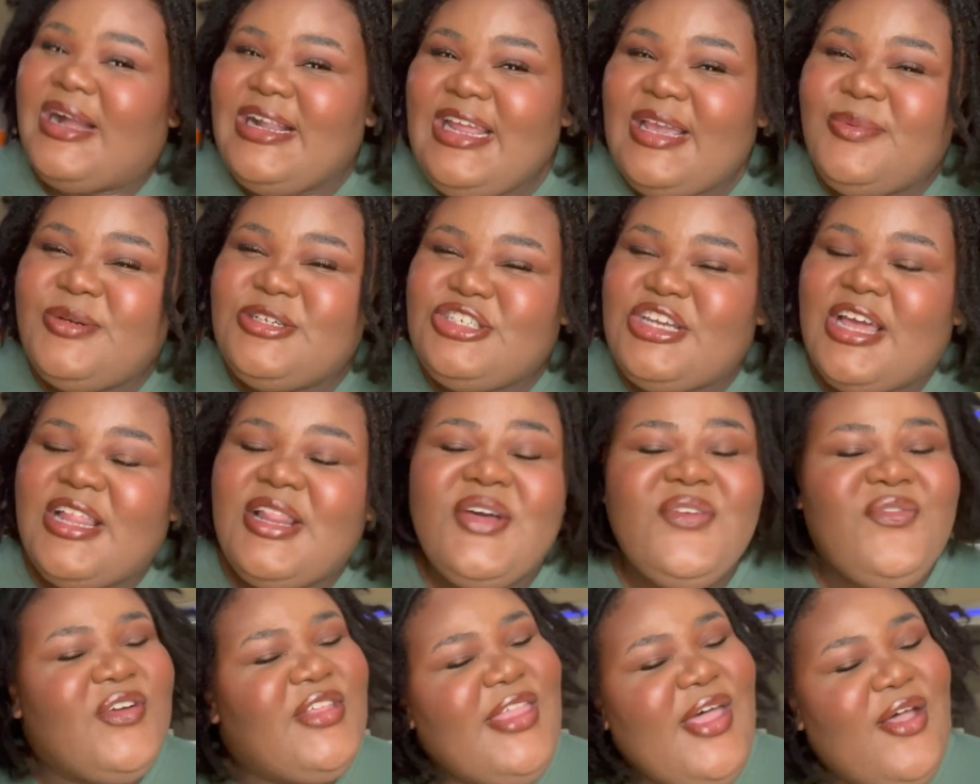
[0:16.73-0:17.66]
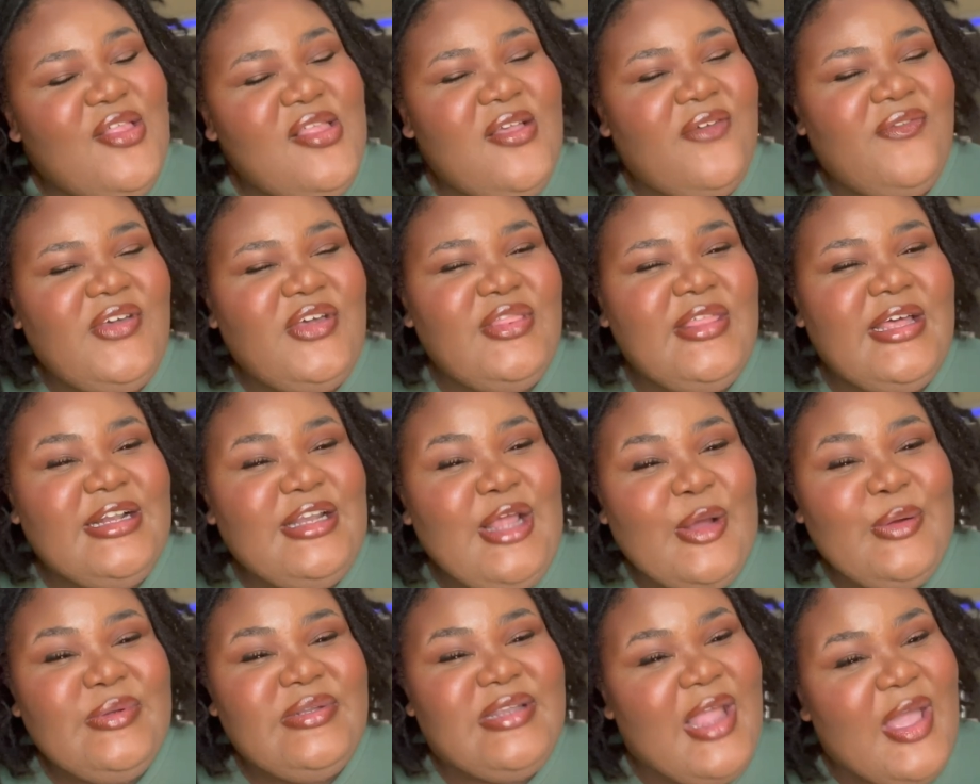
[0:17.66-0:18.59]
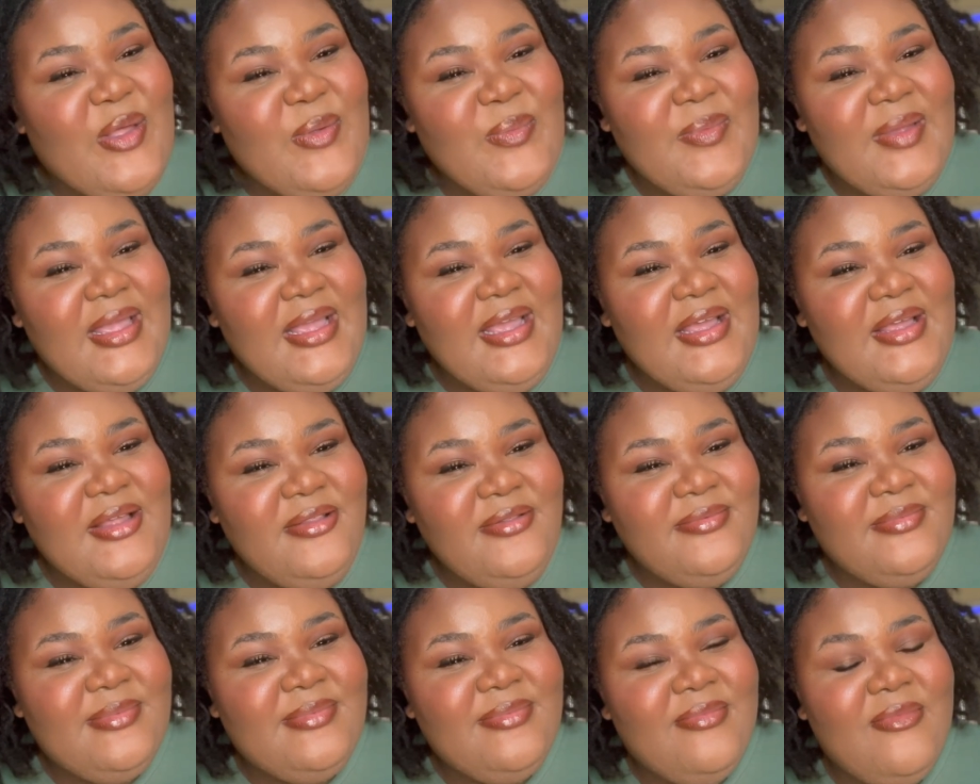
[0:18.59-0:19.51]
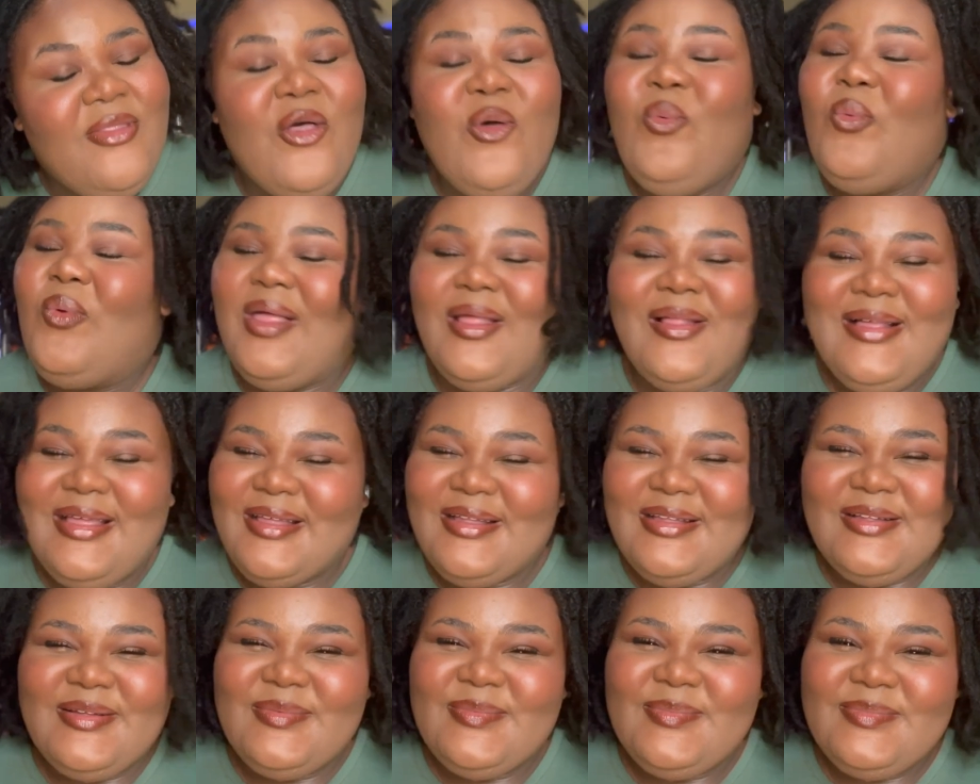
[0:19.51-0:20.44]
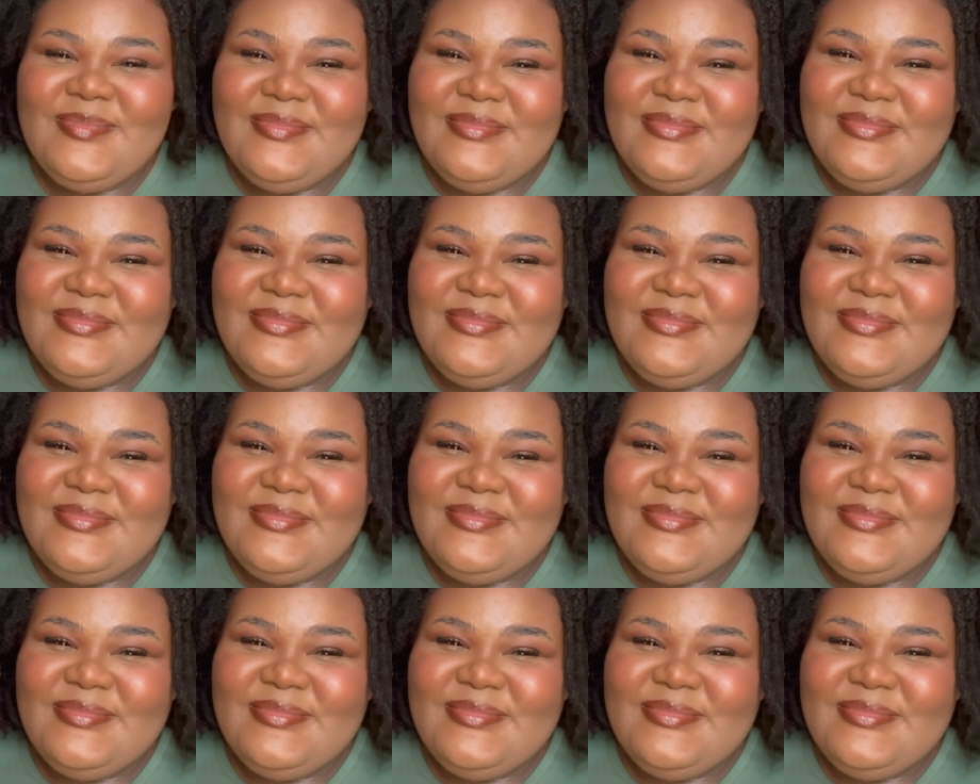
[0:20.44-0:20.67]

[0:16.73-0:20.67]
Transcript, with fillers: name is Shaylah for those of you that don't know me. Welcome.